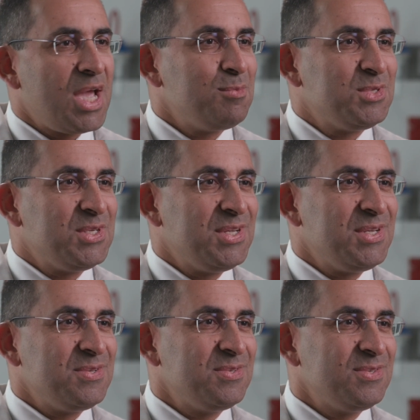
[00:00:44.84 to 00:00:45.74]
time
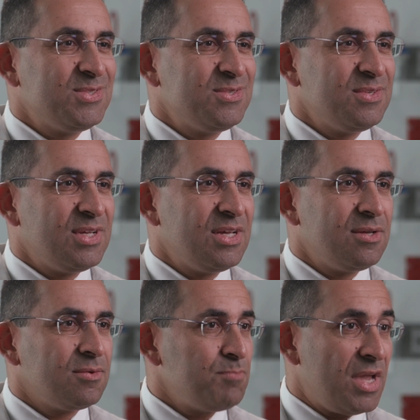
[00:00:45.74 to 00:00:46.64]
she
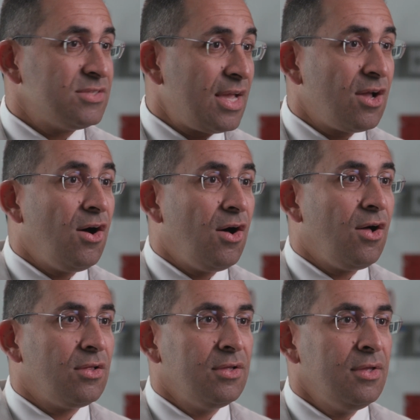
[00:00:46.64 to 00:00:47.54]
uh, makes that
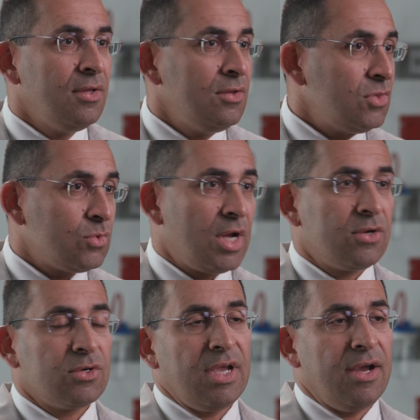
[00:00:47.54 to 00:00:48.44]
call
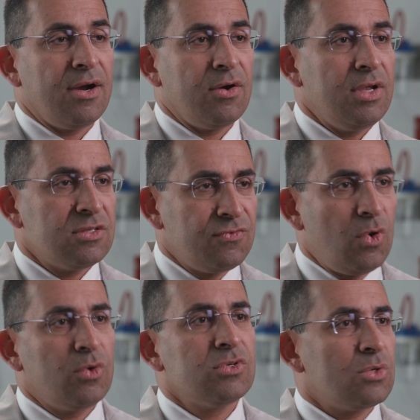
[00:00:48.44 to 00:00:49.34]
throughout her care is
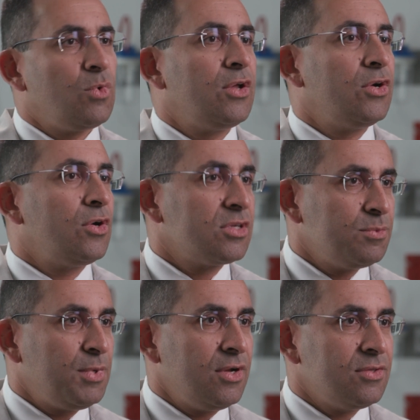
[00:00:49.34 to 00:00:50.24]
focused around her
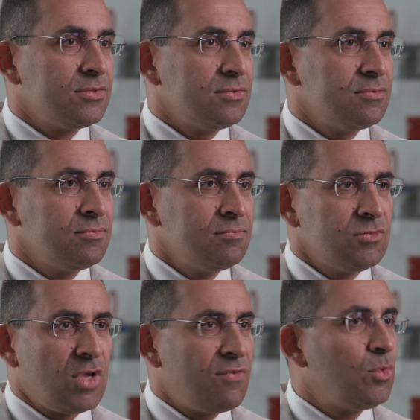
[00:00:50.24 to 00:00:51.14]
experience.
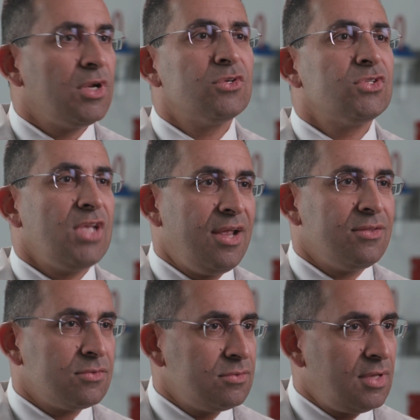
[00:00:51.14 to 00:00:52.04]
So everyone
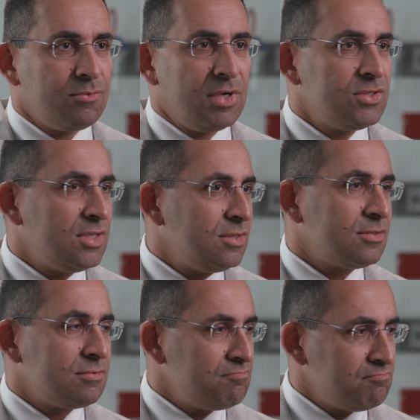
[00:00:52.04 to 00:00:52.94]
understands that what
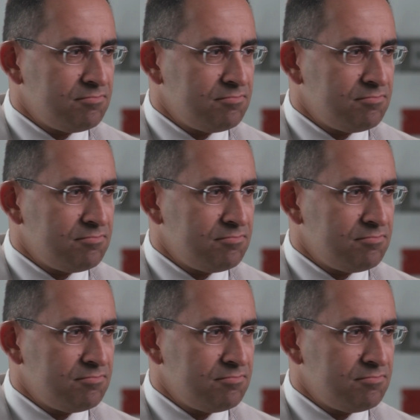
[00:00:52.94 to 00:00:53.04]
she's